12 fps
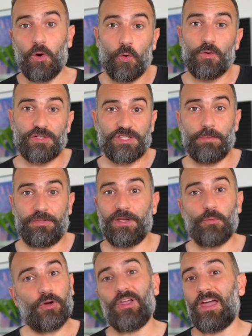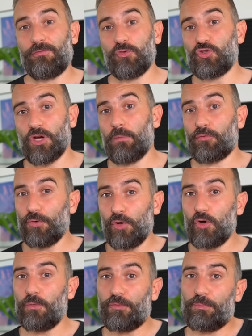or something where you have to jump through
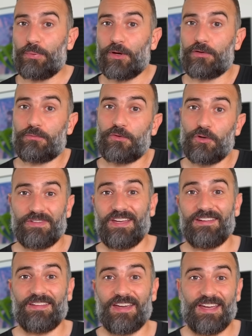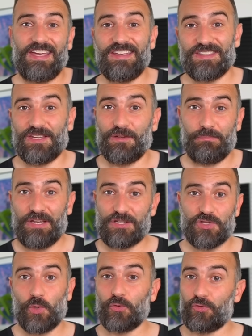hoops but your data isn't being
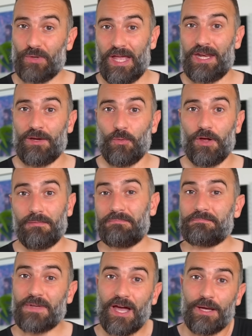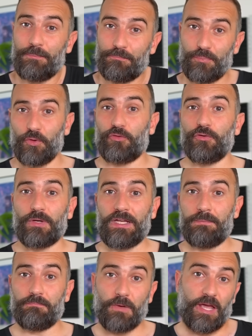sold to anyone. I
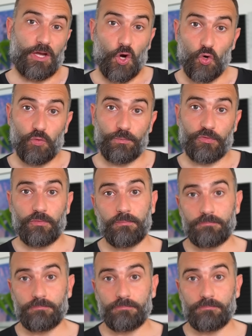personally like hoops.